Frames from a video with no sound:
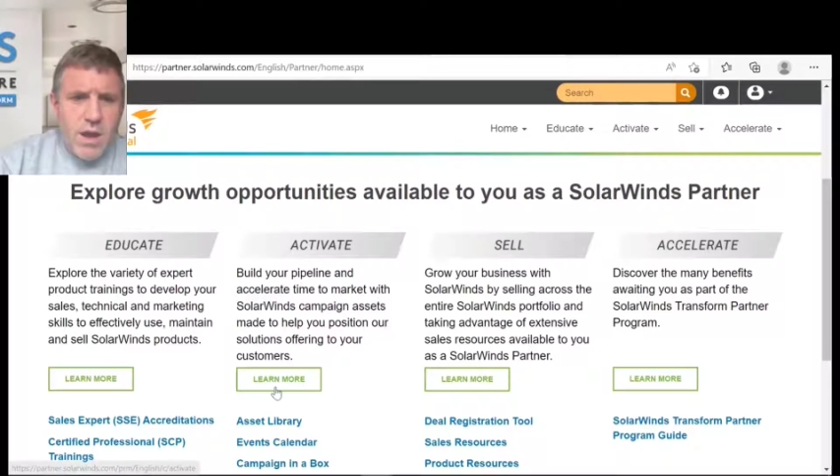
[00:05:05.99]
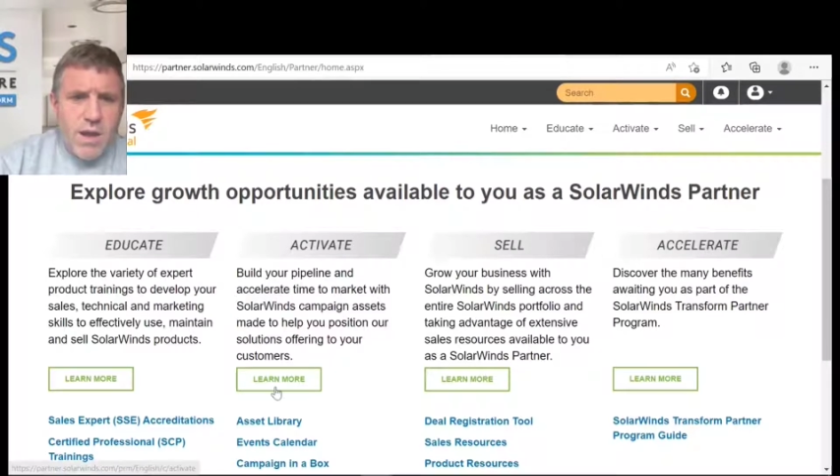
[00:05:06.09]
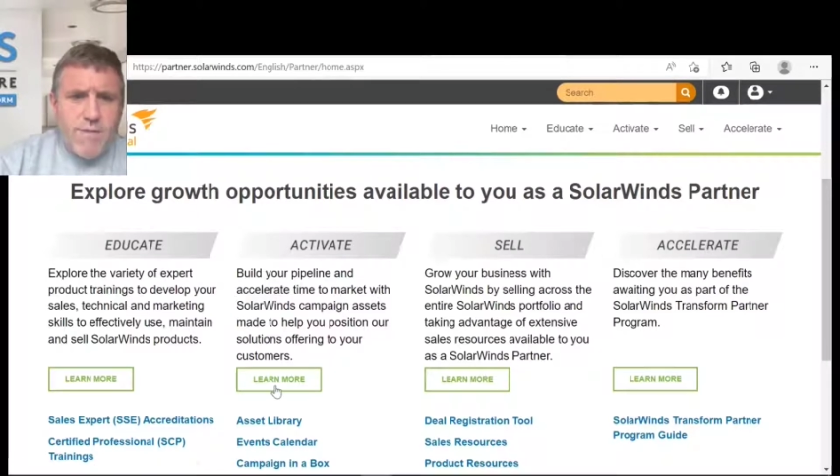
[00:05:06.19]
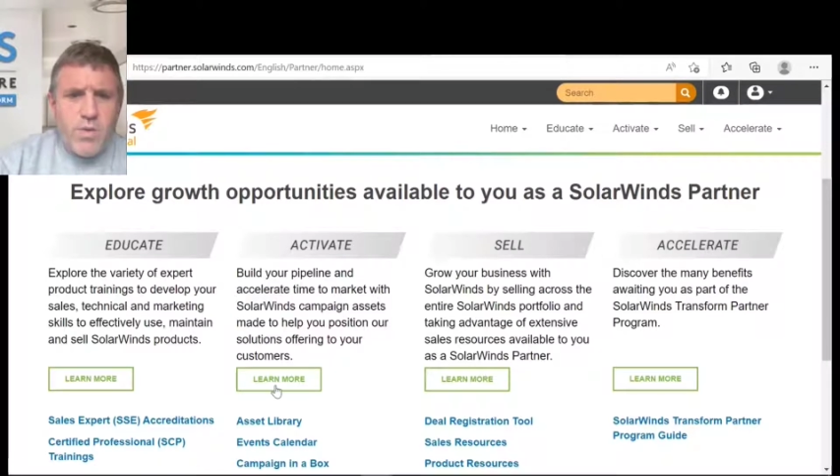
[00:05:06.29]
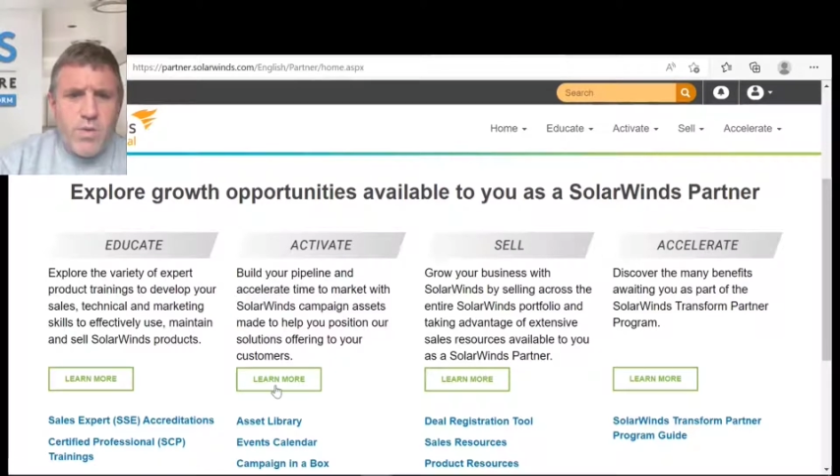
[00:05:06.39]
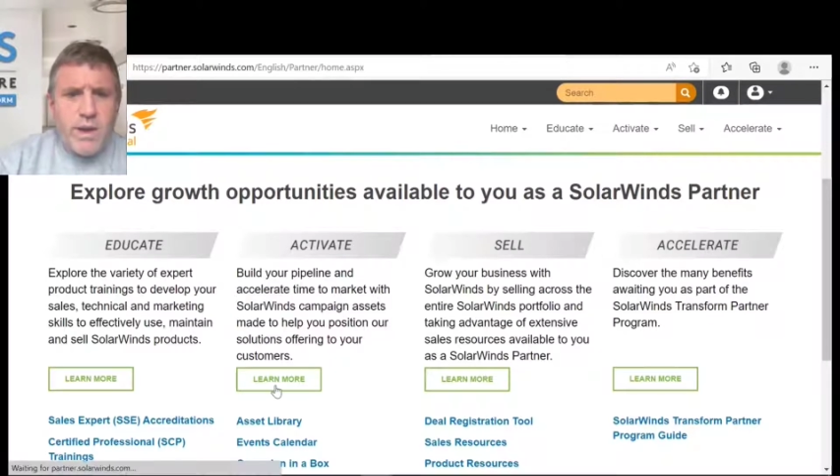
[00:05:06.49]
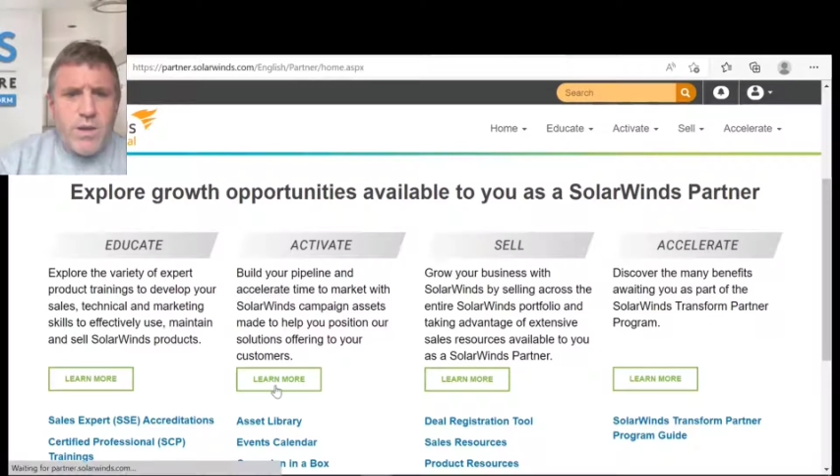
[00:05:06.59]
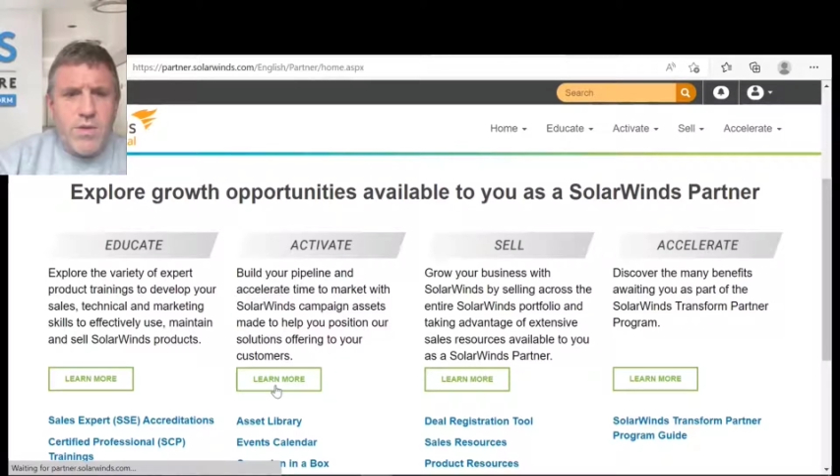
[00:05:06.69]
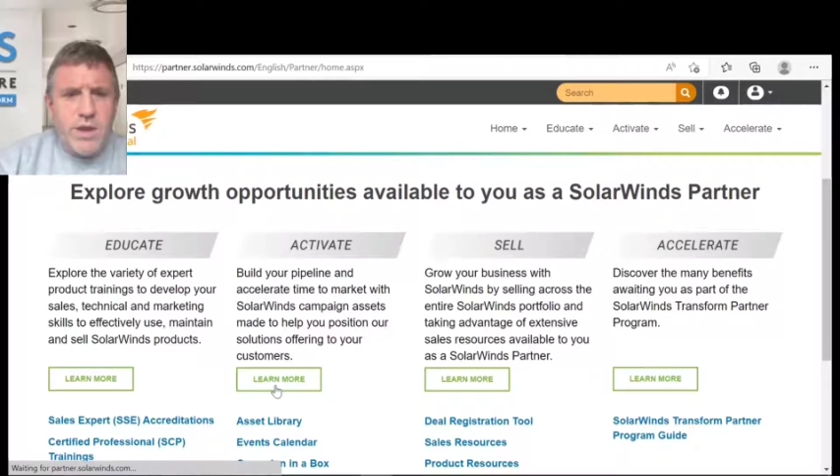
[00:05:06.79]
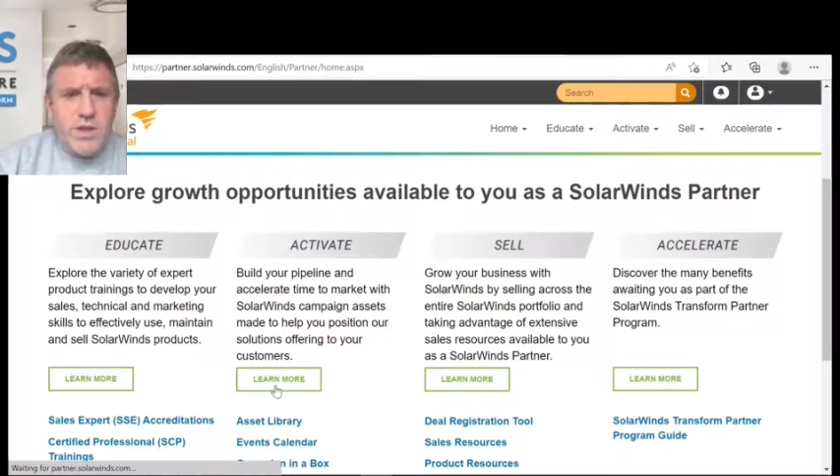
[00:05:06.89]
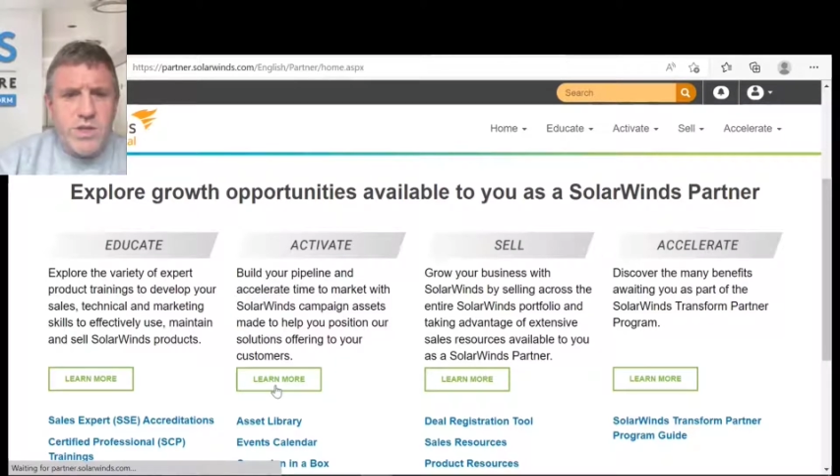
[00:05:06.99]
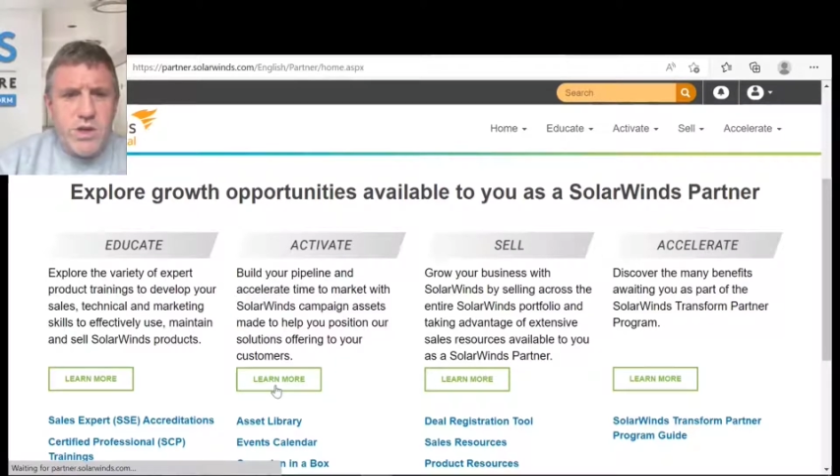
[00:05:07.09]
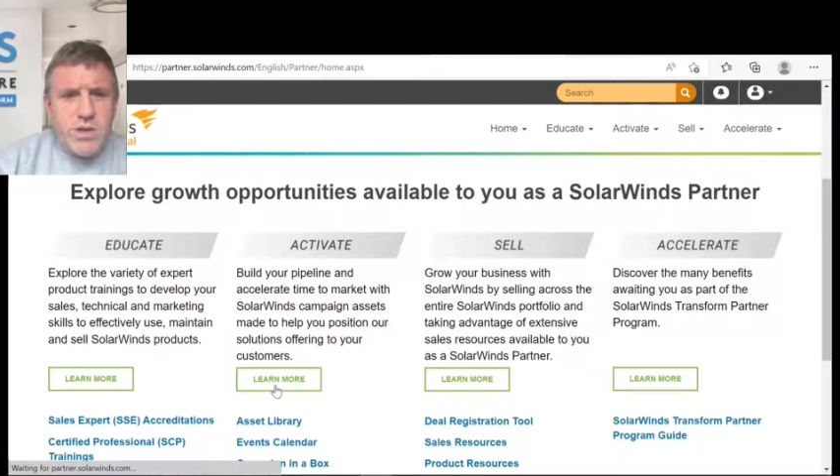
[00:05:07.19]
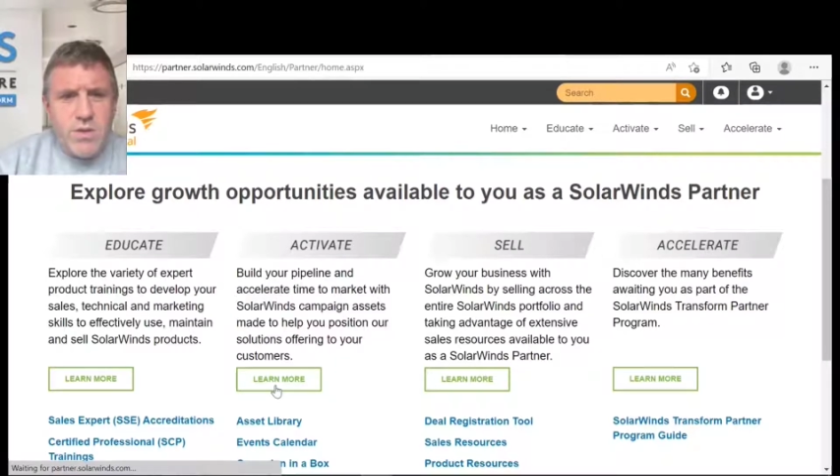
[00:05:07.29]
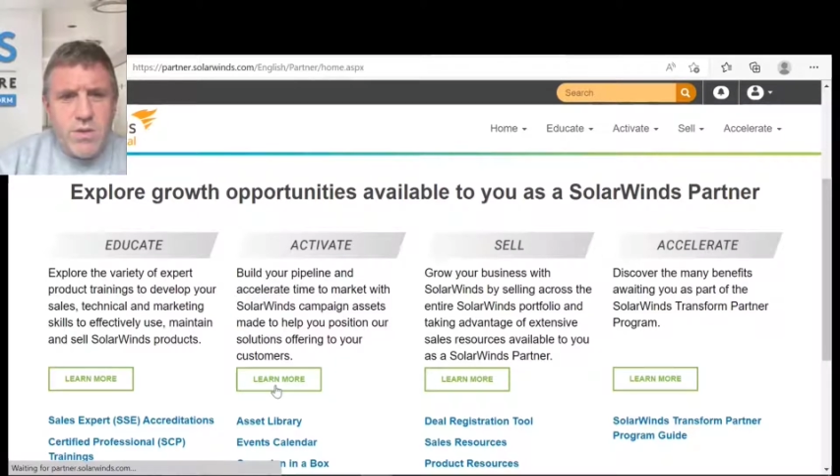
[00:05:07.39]
I'll have a quick look and
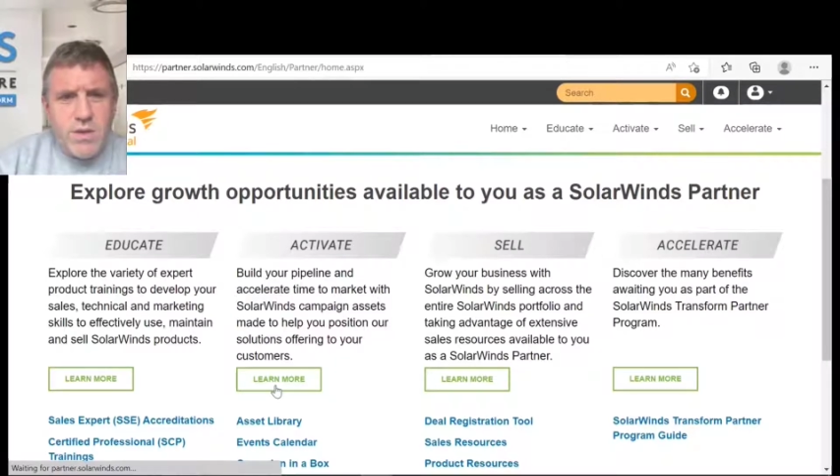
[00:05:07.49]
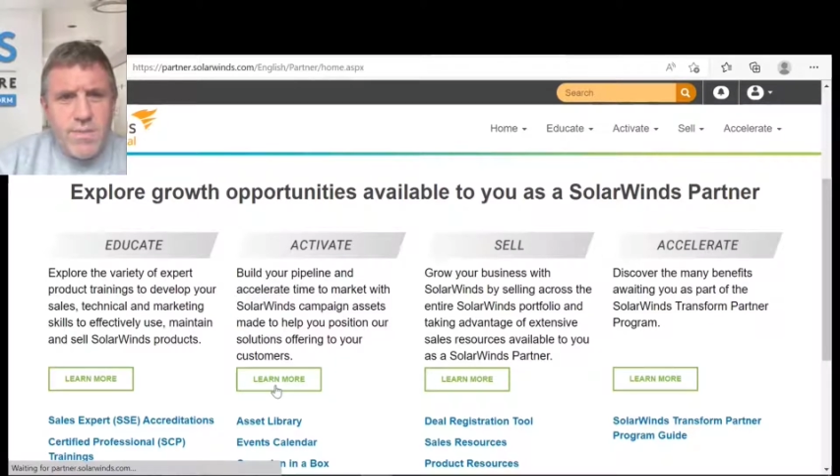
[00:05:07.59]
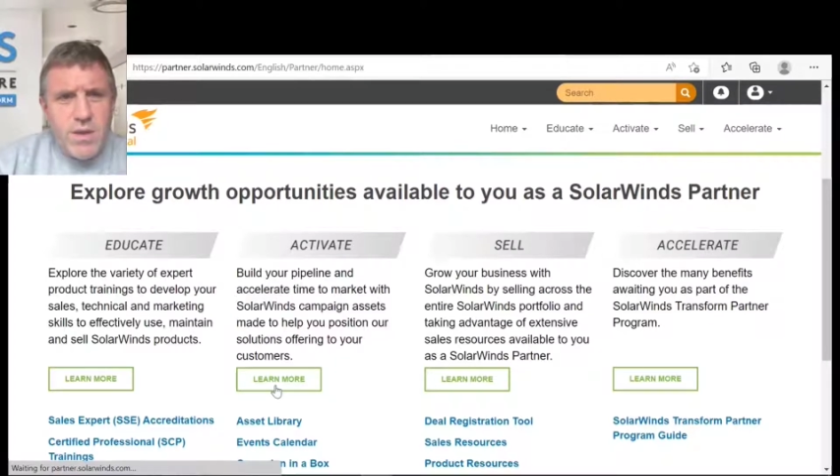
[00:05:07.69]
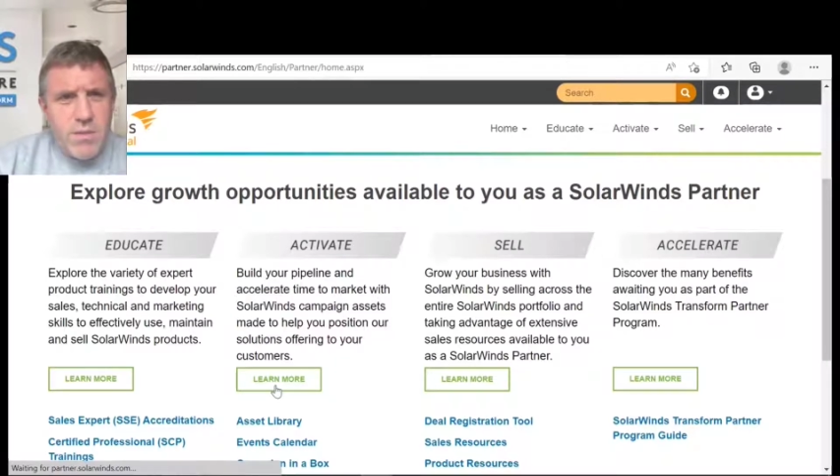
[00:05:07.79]
show you